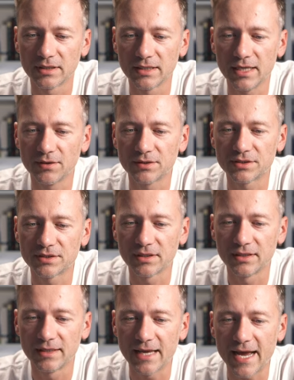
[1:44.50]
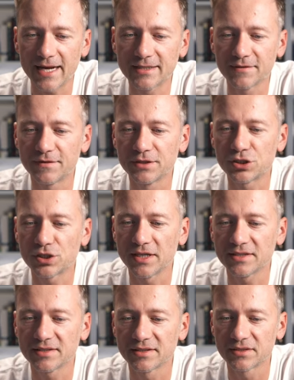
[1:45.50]
now it's actively
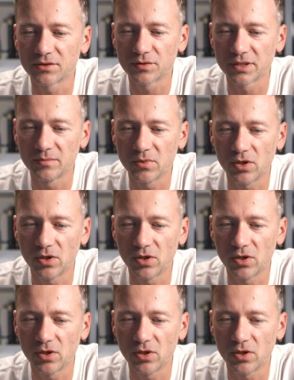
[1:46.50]
chasing the green